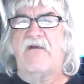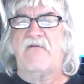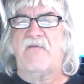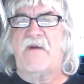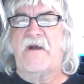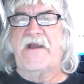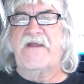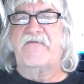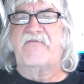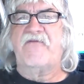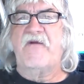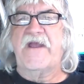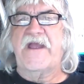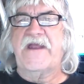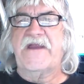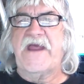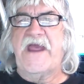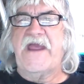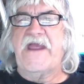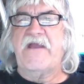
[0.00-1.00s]
Hello everybody,
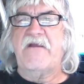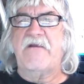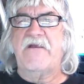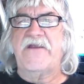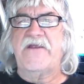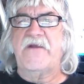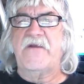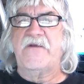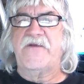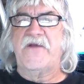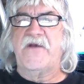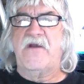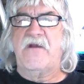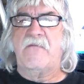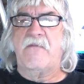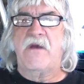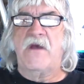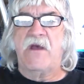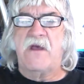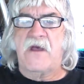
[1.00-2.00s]
Frankie Day here on
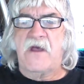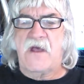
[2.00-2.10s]
YouTube.